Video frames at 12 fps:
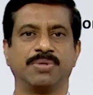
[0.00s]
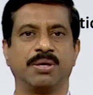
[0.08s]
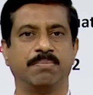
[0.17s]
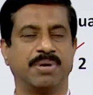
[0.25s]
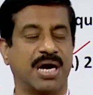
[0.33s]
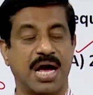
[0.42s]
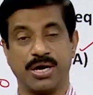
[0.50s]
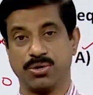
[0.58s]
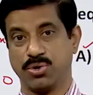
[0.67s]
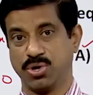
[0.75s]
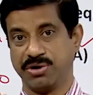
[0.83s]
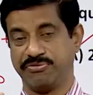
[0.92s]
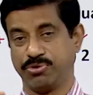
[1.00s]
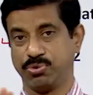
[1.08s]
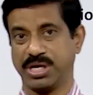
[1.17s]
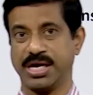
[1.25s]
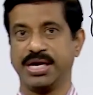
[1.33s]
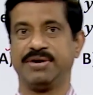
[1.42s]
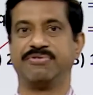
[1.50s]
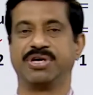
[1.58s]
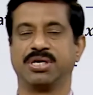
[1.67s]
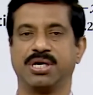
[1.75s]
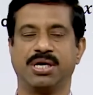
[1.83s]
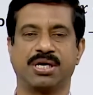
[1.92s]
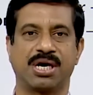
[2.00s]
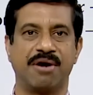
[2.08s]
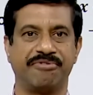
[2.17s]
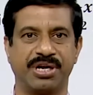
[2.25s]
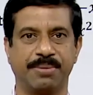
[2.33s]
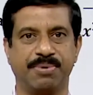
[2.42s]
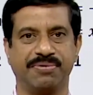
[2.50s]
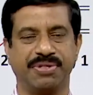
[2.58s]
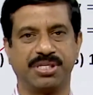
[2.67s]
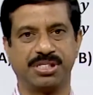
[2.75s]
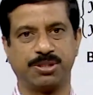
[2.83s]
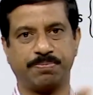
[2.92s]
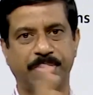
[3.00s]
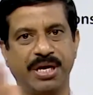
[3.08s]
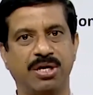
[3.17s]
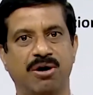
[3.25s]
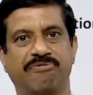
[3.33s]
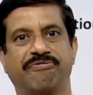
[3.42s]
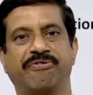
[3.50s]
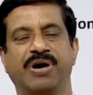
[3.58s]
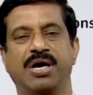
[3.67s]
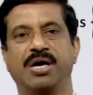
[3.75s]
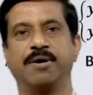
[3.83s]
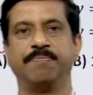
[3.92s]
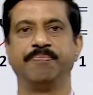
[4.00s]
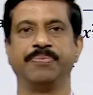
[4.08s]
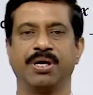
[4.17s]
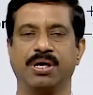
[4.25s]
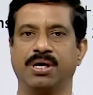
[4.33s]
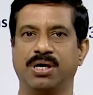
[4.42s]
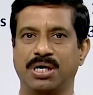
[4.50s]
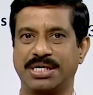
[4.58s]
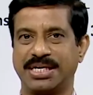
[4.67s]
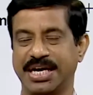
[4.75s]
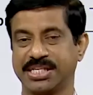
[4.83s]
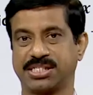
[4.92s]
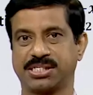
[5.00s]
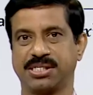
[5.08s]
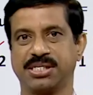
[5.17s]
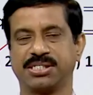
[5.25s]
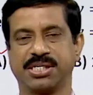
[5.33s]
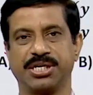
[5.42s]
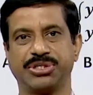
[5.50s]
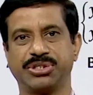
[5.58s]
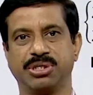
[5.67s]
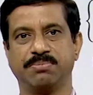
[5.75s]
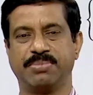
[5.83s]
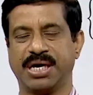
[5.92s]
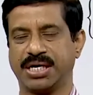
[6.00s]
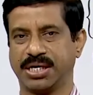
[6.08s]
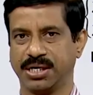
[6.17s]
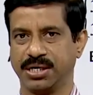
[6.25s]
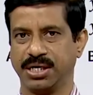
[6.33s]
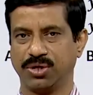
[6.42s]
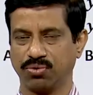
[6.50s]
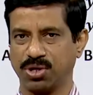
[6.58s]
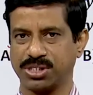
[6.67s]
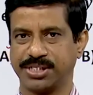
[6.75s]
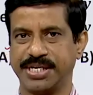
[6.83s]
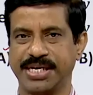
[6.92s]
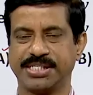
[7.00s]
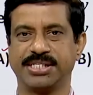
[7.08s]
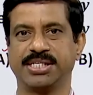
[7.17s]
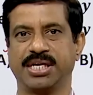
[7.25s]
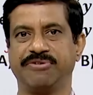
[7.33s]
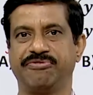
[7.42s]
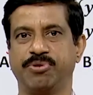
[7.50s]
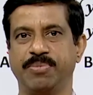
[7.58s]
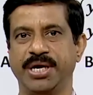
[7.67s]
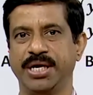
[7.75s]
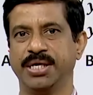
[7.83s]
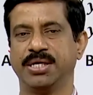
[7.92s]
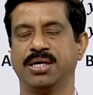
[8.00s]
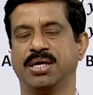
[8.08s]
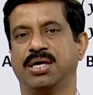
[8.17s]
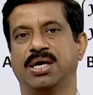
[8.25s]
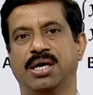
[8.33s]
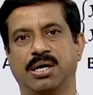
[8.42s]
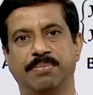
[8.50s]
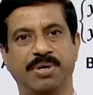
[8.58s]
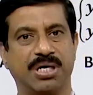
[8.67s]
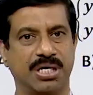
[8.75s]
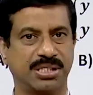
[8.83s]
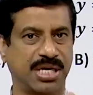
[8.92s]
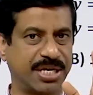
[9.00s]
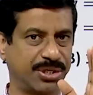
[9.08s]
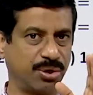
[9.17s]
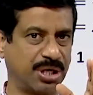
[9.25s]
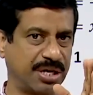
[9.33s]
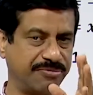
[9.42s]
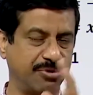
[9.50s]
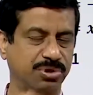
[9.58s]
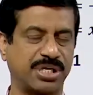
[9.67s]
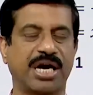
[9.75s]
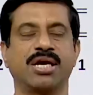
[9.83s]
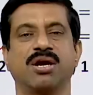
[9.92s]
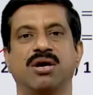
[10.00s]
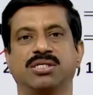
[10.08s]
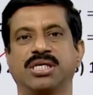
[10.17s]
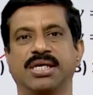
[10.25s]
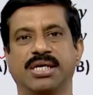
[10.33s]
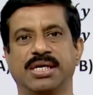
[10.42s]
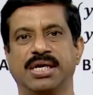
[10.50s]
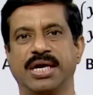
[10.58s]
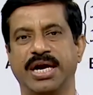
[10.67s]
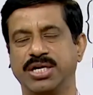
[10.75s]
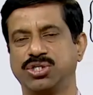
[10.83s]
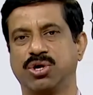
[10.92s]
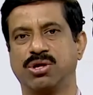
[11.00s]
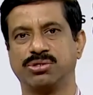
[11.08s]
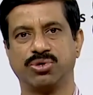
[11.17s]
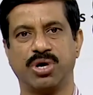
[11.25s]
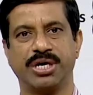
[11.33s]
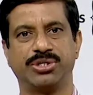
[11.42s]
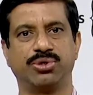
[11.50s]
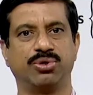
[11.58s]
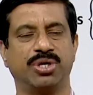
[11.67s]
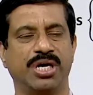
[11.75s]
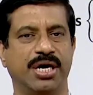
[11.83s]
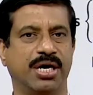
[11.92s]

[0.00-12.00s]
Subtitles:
but I don't know if you really were comfortable with the speed of test discussion, but it was necessary for me because I should give you psychological edge also. I should